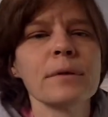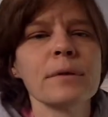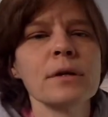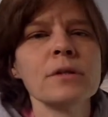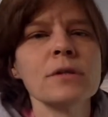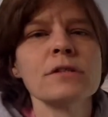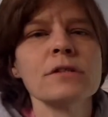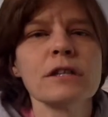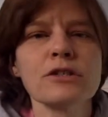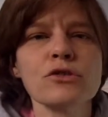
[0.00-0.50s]

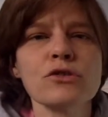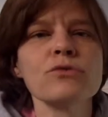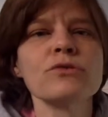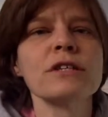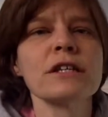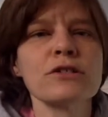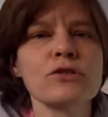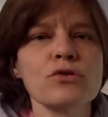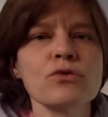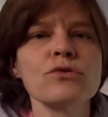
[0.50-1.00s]
6/2,
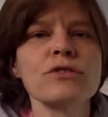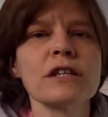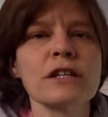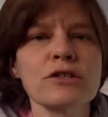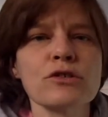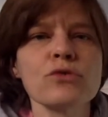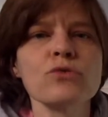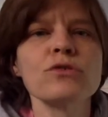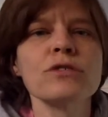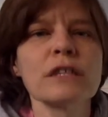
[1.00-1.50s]
6/2,
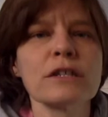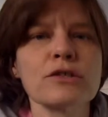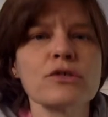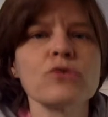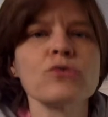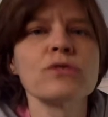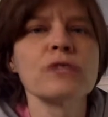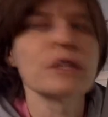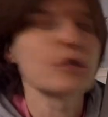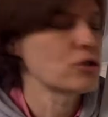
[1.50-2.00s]
6/2, 6/2,
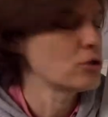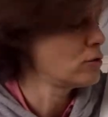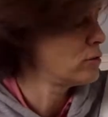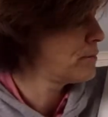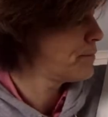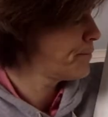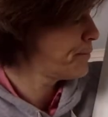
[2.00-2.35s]
6/2,